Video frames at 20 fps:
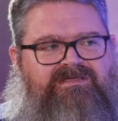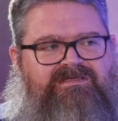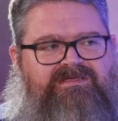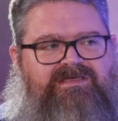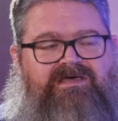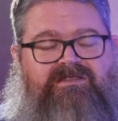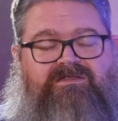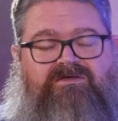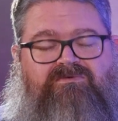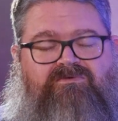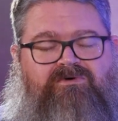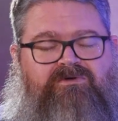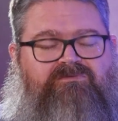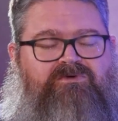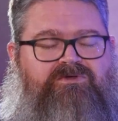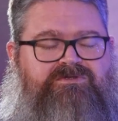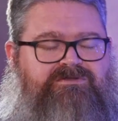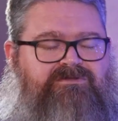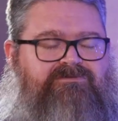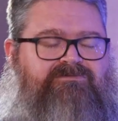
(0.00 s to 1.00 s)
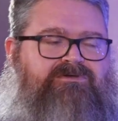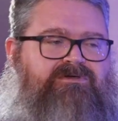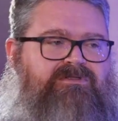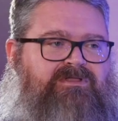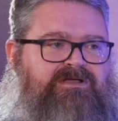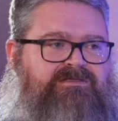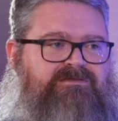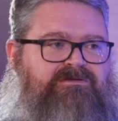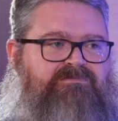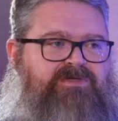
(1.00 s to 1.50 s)
Yeah, no one wants to feel
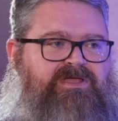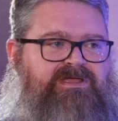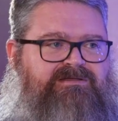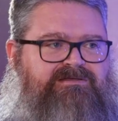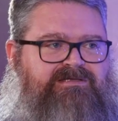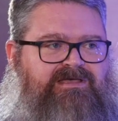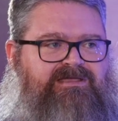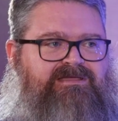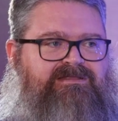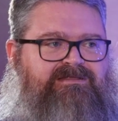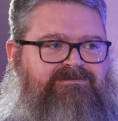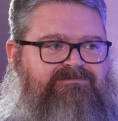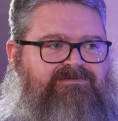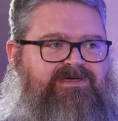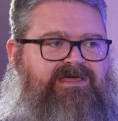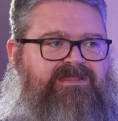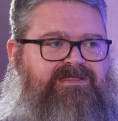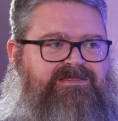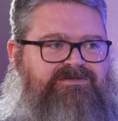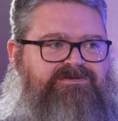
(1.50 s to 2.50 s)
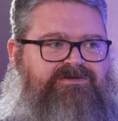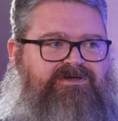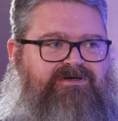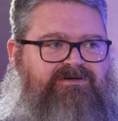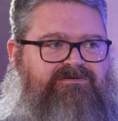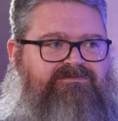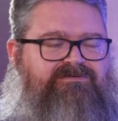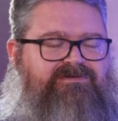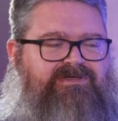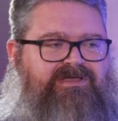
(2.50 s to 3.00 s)
like they're being taken advantage
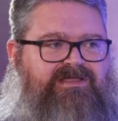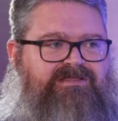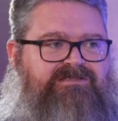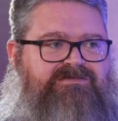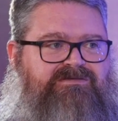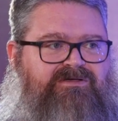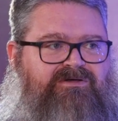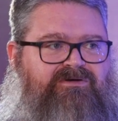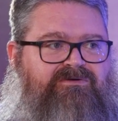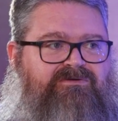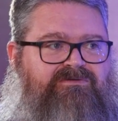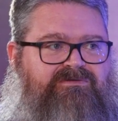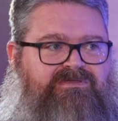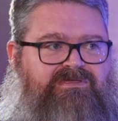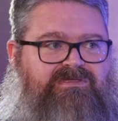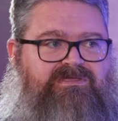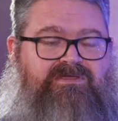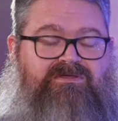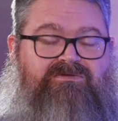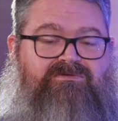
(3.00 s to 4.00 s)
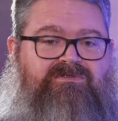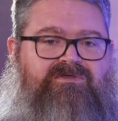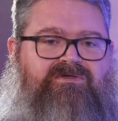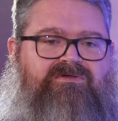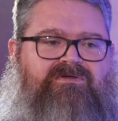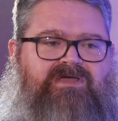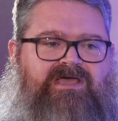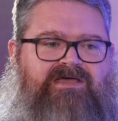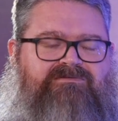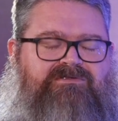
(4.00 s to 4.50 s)
of. And so you
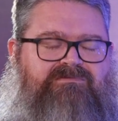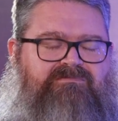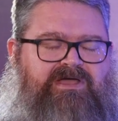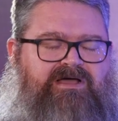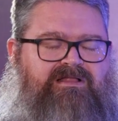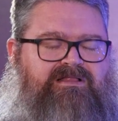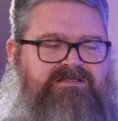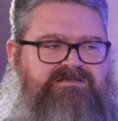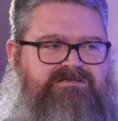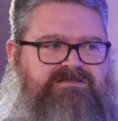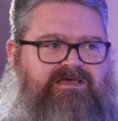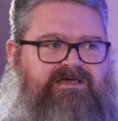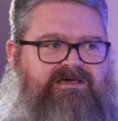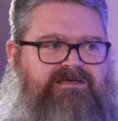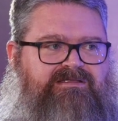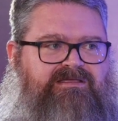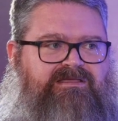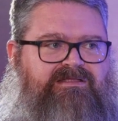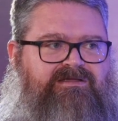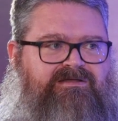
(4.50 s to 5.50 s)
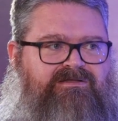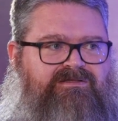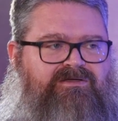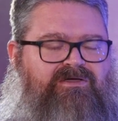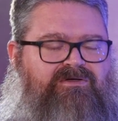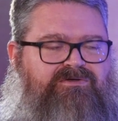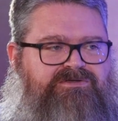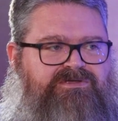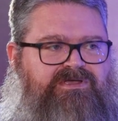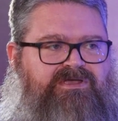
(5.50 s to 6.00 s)
do have to balance that in a
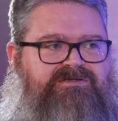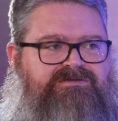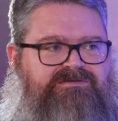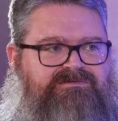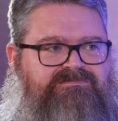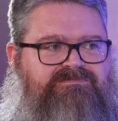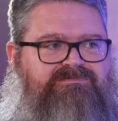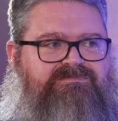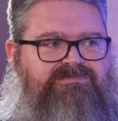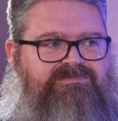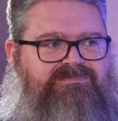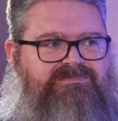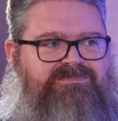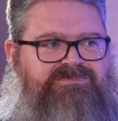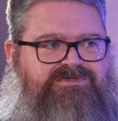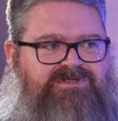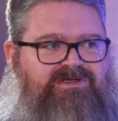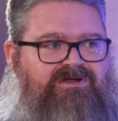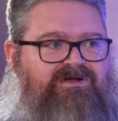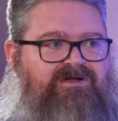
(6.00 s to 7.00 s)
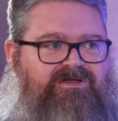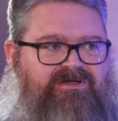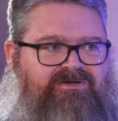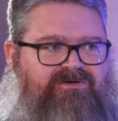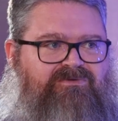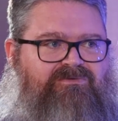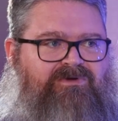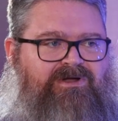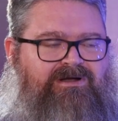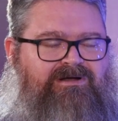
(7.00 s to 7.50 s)
negotiation
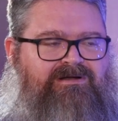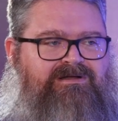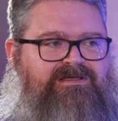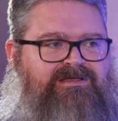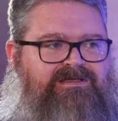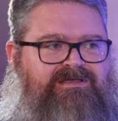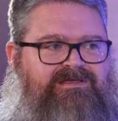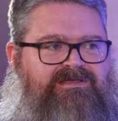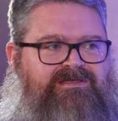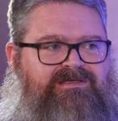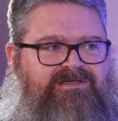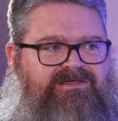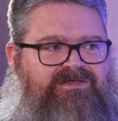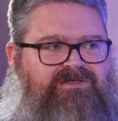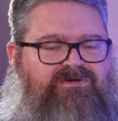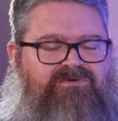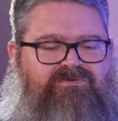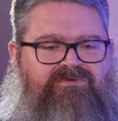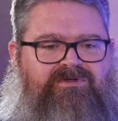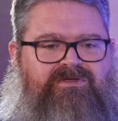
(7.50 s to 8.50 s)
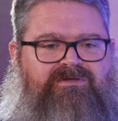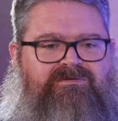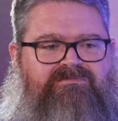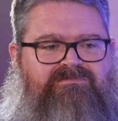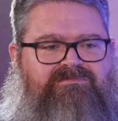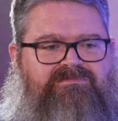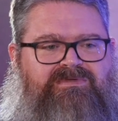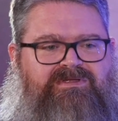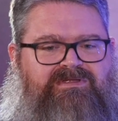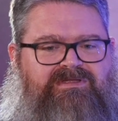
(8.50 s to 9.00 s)
scenario where you don't want to
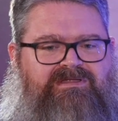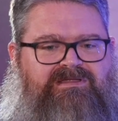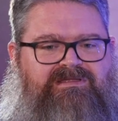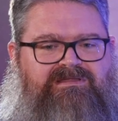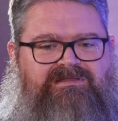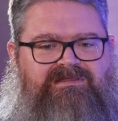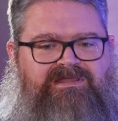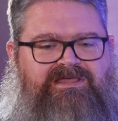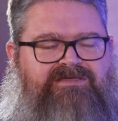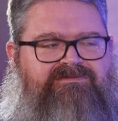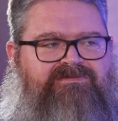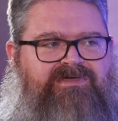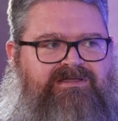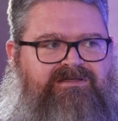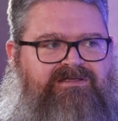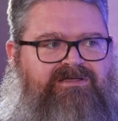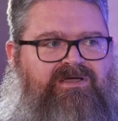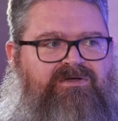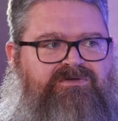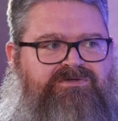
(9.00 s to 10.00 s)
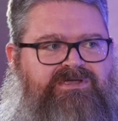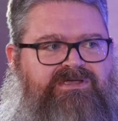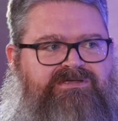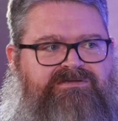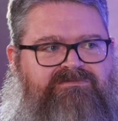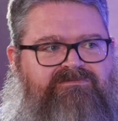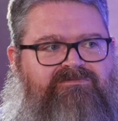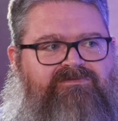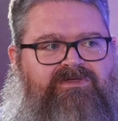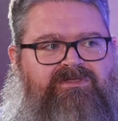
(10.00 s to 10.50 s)
leave that
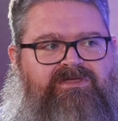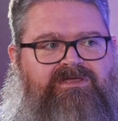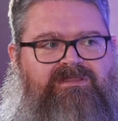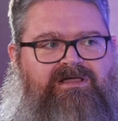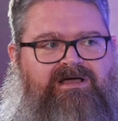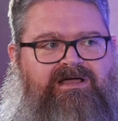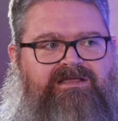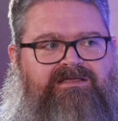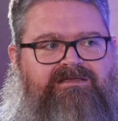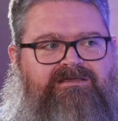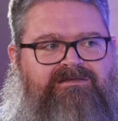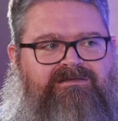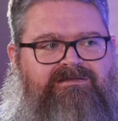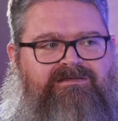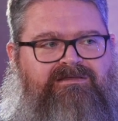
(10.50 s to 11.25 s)
negotiation feeling like